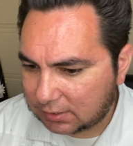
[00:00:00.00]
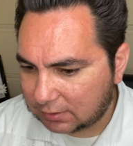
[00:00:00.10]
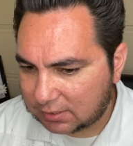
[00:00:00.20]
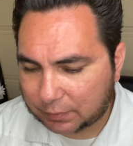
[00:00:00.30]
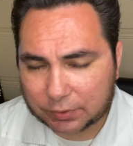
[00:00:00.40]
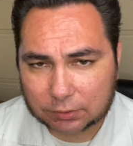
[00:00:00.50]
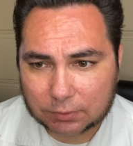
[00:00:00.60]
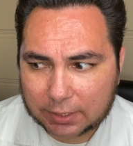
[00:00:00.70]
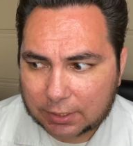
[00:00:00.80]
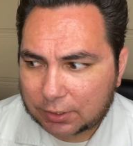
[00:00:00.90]
And someone
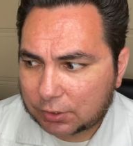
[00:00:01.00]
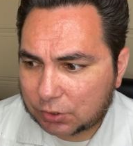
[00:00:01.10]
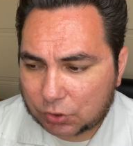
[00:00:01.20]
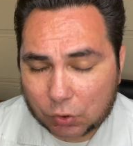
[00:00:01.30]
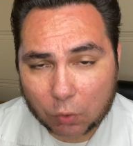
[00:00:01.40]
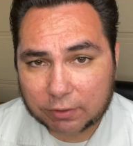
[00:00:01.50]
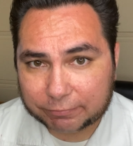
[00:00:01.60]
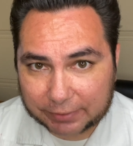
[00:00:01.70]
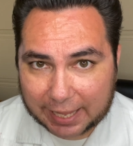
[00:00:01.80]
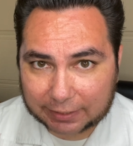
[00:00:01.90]
stole the
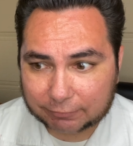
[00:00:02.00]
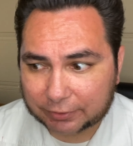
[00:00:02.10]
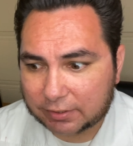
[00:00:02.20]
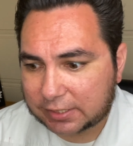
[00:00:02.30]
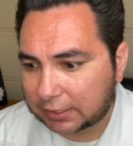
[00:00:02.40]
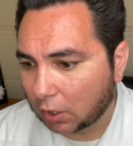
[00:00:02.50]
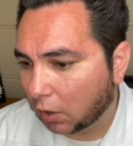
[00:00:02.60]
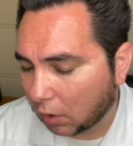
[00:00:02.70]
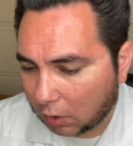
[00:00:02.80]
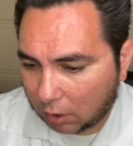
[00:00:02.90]
flag in front of City
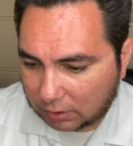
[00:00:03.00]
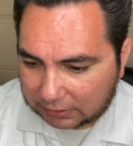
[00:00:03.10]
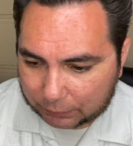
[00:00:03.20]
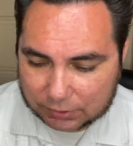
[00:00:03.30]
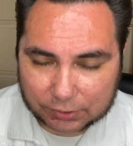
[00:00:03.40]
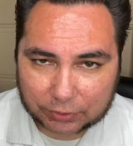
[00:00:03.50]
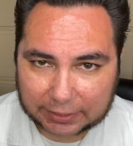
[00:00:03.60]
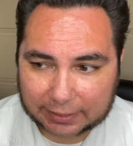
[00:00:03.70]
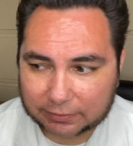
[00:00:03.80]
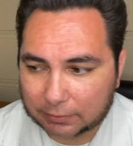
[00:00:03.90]
Hall. And there was looting
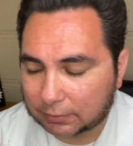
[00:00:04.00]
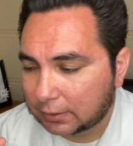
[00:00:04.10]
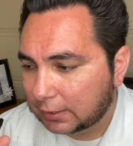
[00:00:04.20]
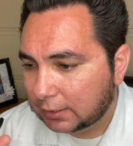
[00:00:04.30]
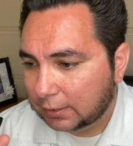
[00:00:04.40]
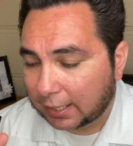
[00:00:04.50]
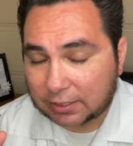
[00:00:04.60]
at the, at